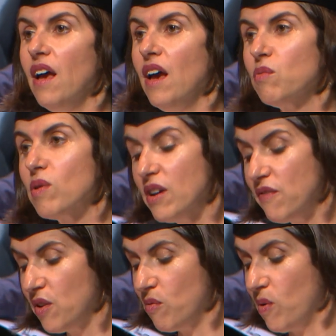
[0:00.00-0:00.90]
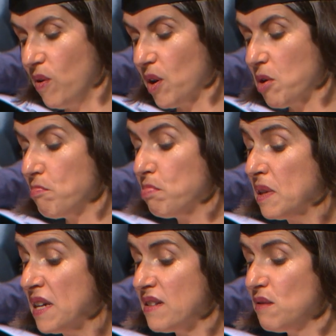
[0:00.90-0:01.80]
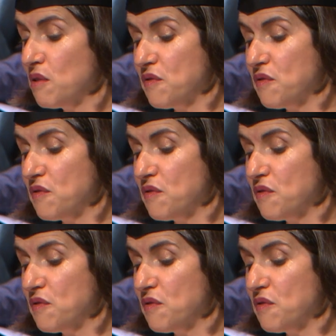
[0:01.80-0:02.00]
And wherever you work, please look